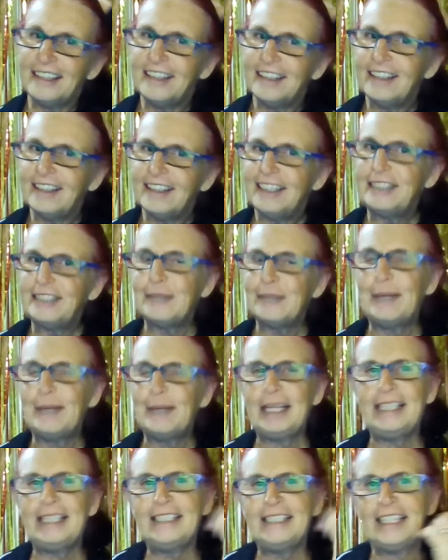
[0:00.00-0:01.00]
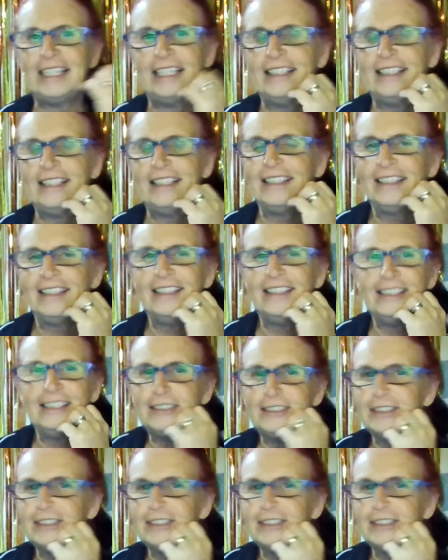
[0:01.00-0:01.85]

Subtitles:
It's amazing. You just